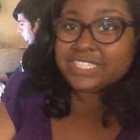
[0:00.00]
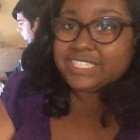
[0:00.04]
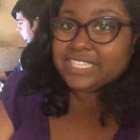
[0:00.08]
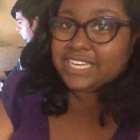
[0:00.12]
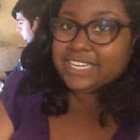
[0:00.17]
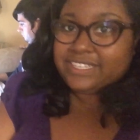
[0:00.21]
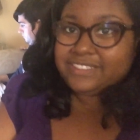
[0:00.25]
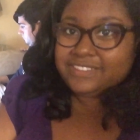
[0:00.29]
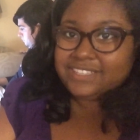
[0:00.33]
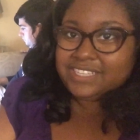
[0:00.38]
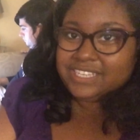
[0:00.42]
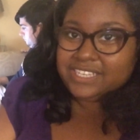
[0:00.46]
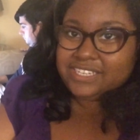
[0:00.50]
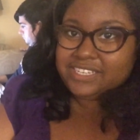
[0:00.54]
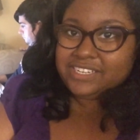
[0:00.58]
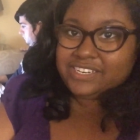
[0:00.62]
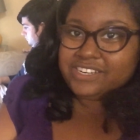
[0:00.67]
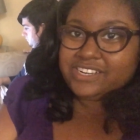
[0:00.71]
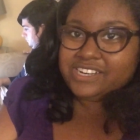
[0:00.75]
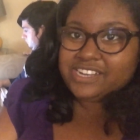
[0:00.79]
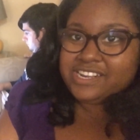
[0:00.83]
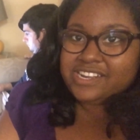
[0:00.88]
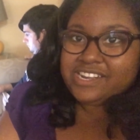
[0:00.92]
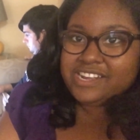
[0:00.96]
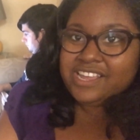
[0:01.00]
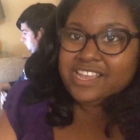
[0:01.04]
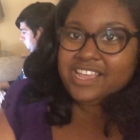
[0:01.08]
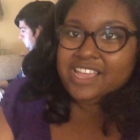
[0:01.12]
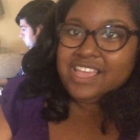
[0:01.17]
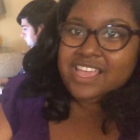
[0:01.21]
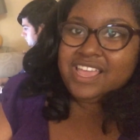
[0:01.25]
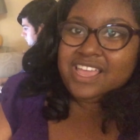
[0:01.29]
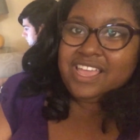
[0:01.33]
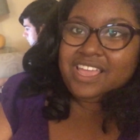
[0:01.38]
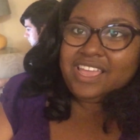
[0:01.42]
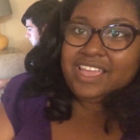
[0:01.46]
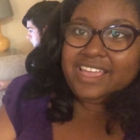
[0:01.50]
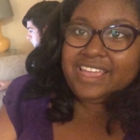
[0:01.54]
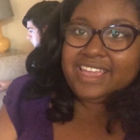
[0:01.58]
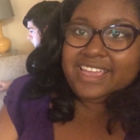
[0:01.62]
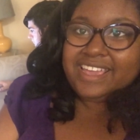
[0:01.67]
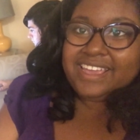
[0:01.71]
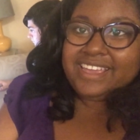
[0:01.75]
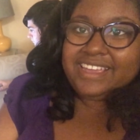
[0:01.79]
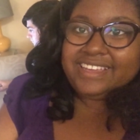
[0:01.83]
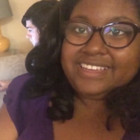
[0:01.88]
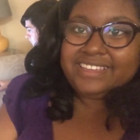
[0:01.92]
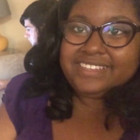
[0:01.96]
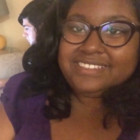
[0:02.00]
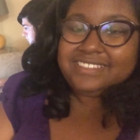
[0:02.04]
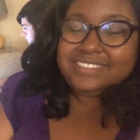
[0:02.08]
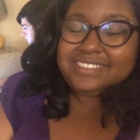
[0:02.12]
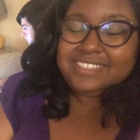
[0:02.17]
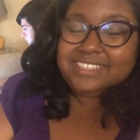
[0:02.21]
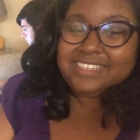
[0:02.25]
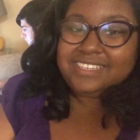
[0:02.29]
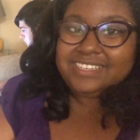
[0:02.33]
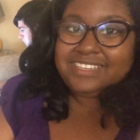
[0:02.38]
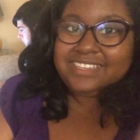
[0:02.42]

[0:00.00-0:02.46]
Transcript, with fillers: loud thunder and